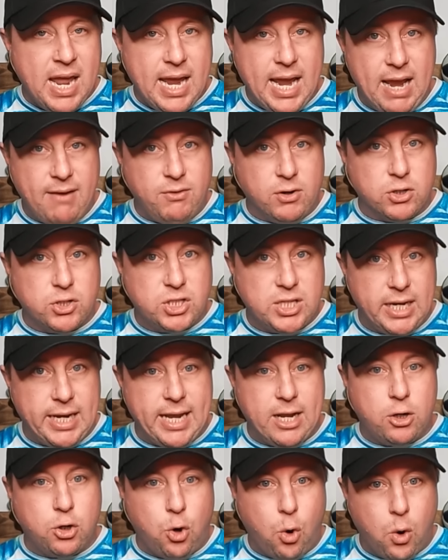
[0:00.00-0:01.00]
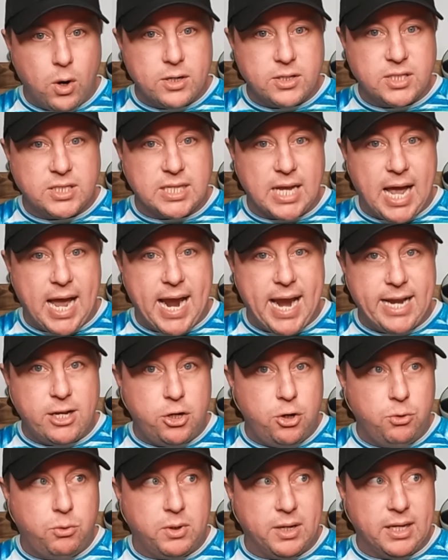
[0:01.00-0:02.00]
If you're sitting courtside,
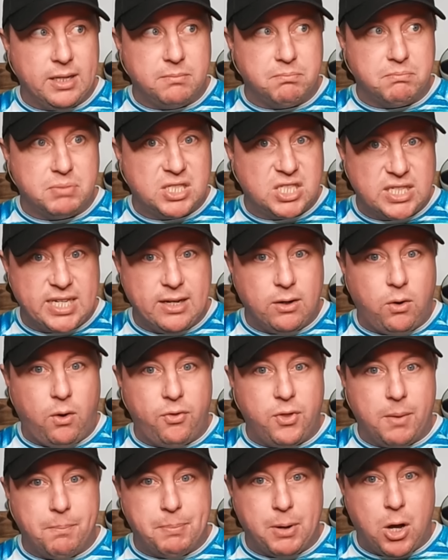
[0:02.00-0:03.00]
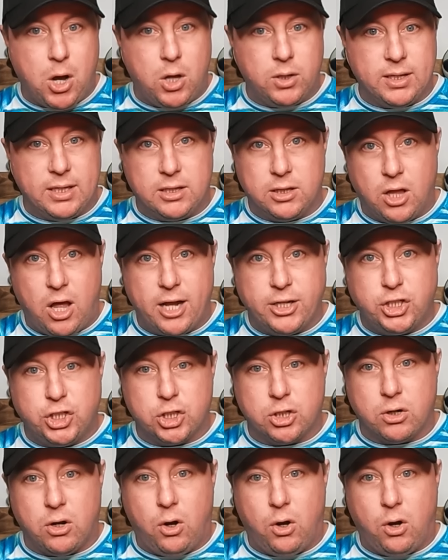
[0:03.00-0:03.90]
you could steal the ball and launch your